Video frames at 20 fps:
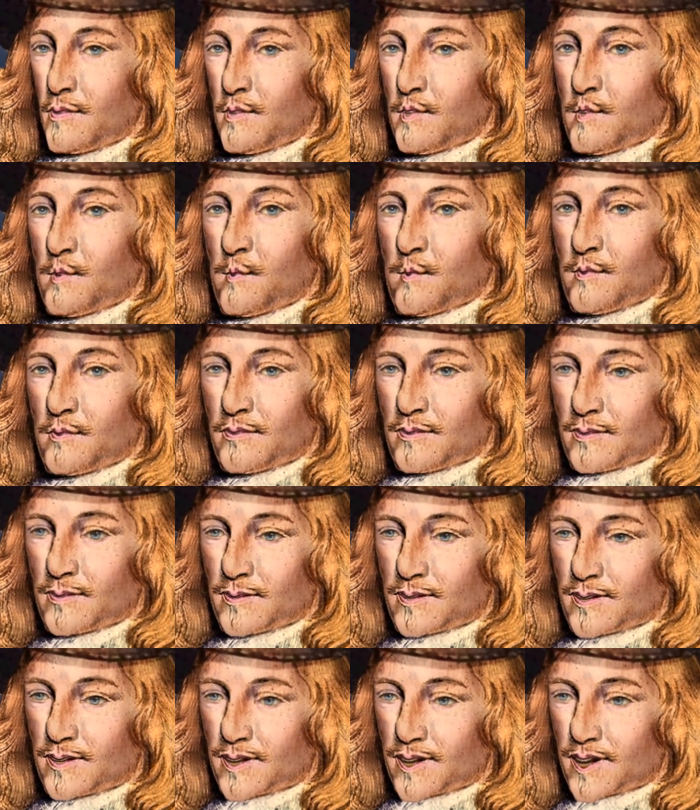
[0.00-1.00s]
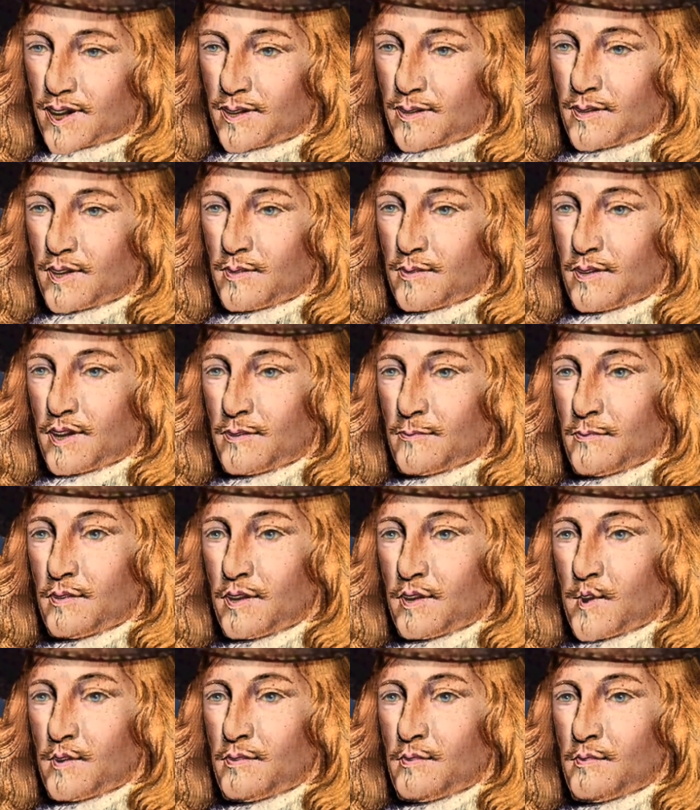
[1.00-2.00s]
Sir, it had been
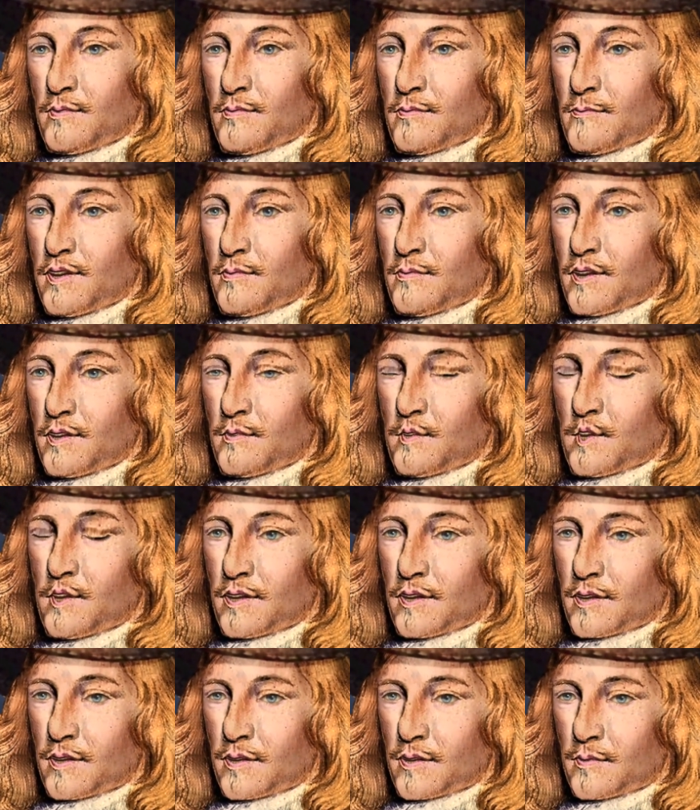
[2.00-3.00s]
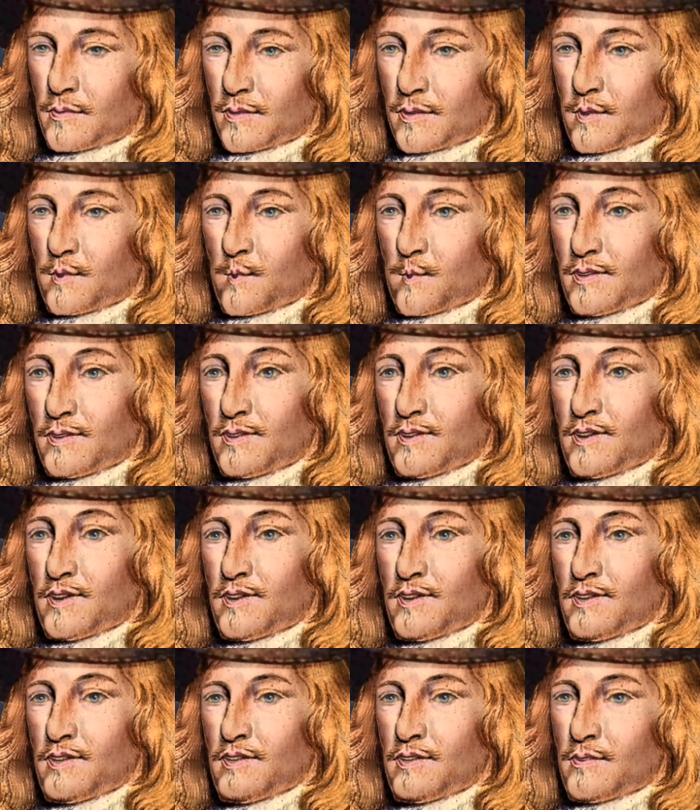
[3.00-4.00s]
well if that any or all
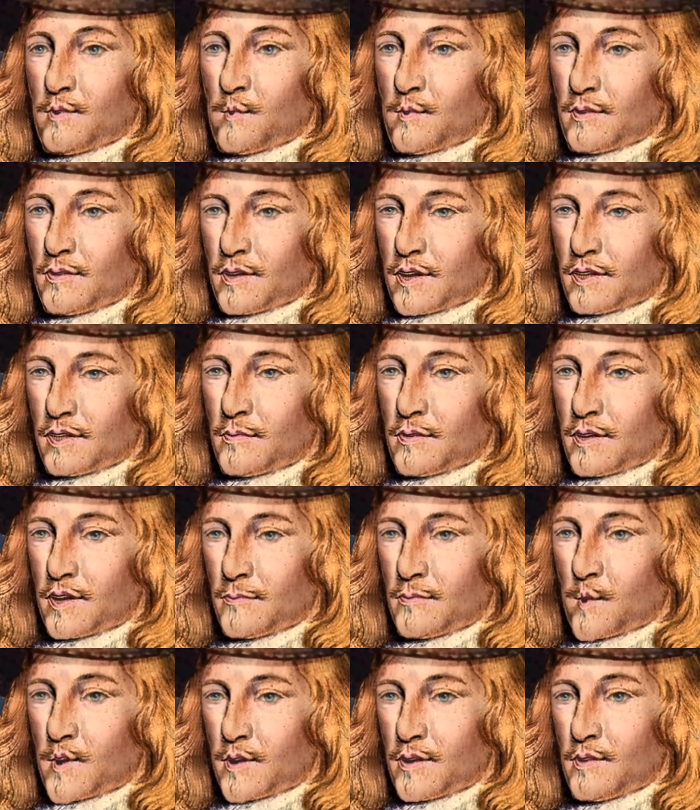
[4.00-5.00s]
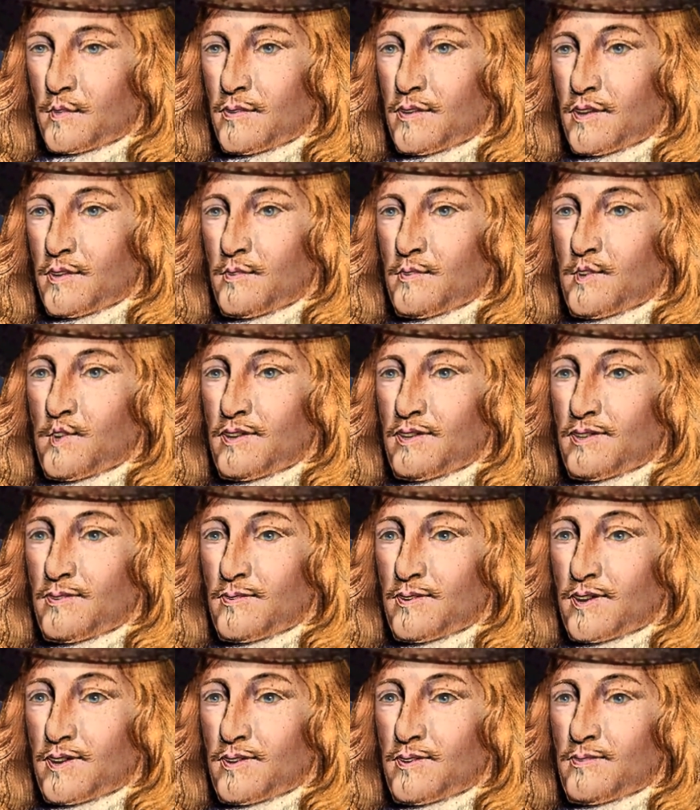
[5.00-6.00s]
these terms might rightly have been
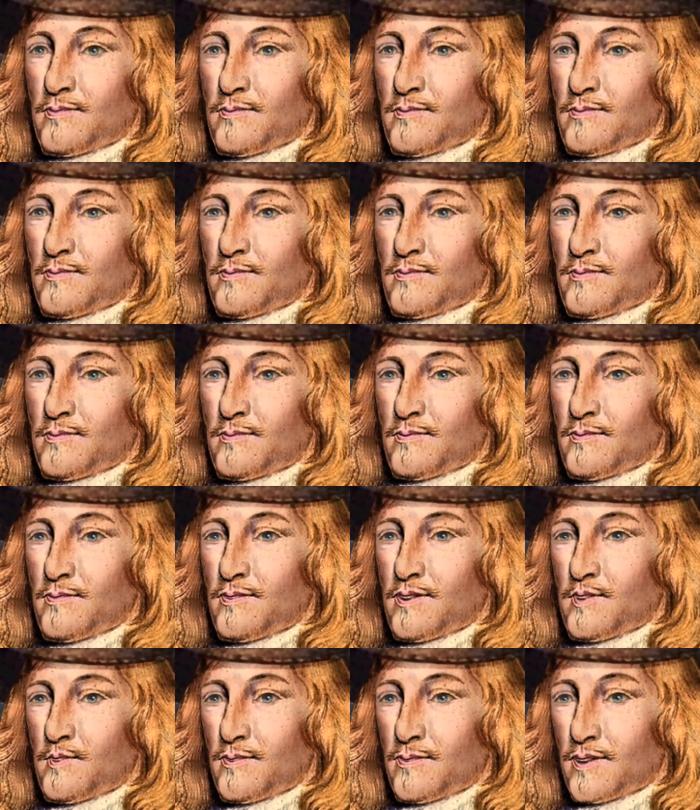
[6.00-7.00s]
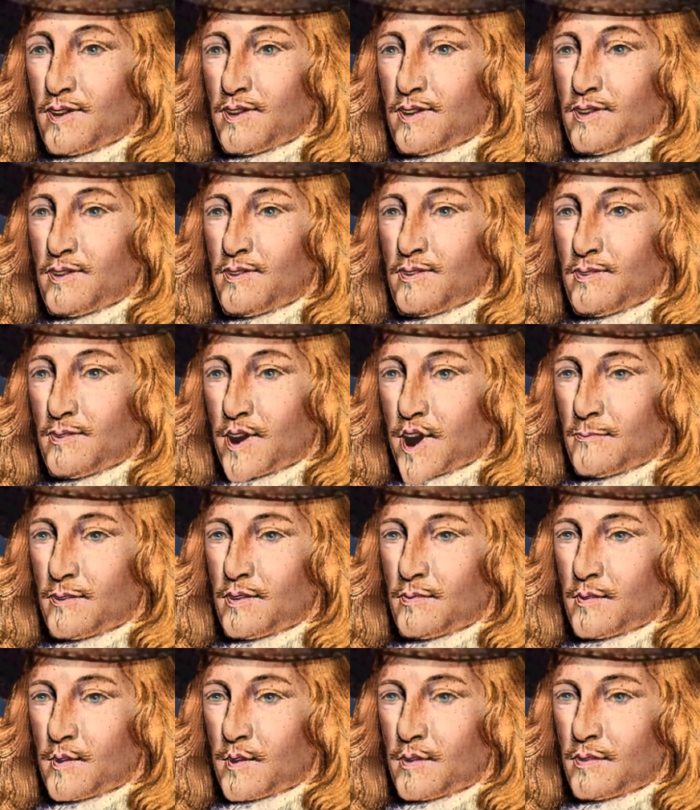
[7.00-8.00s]
spared, if any one
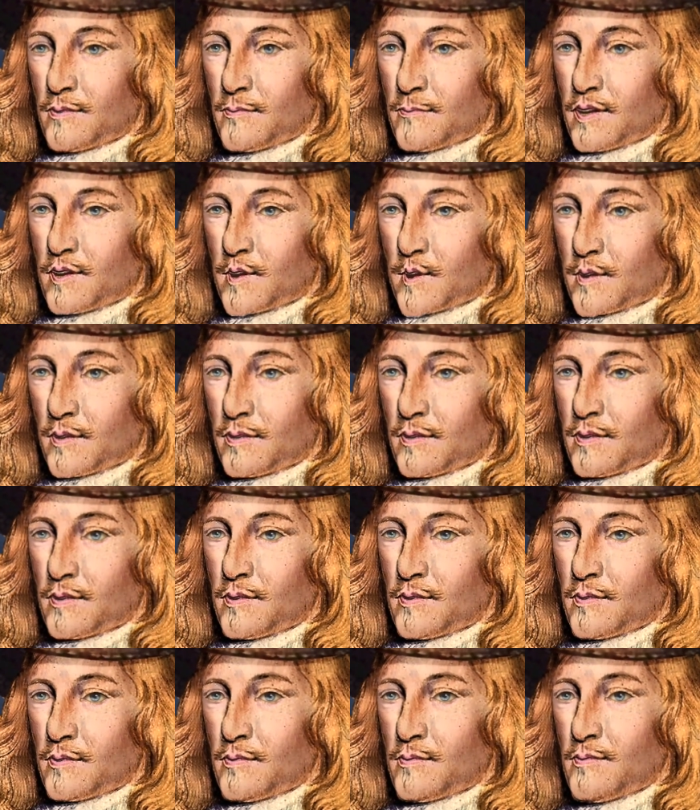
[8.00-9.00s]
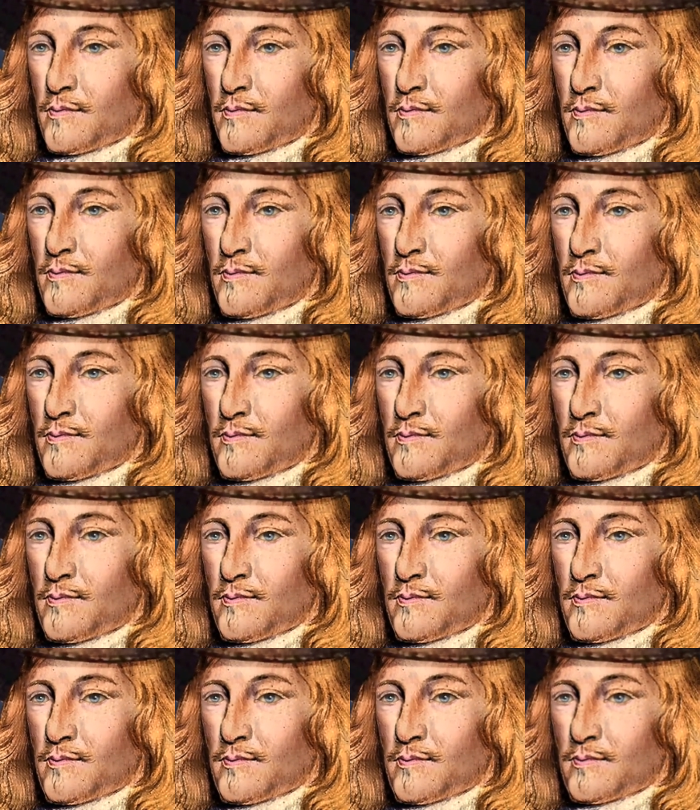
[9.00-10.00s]
of them at all.
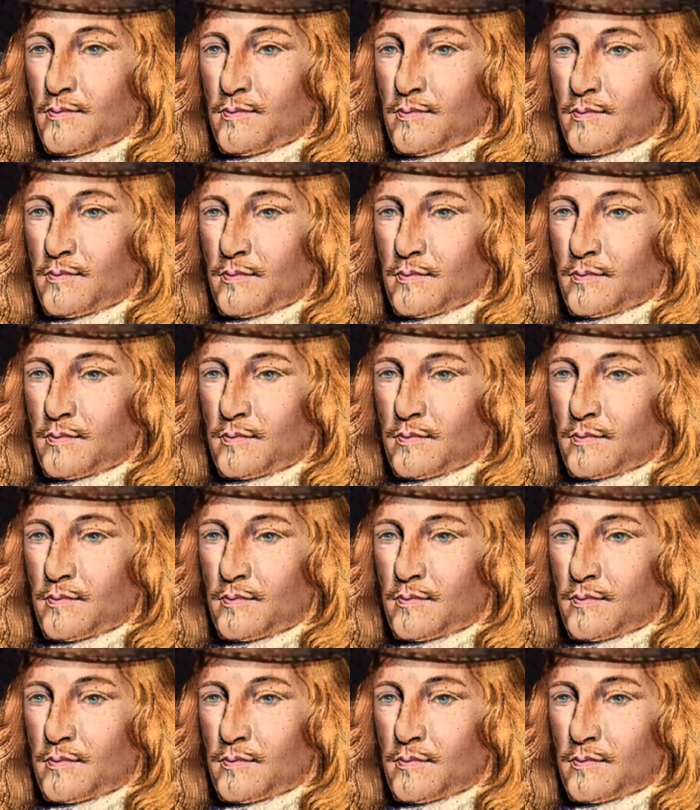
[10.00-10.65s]
Ha!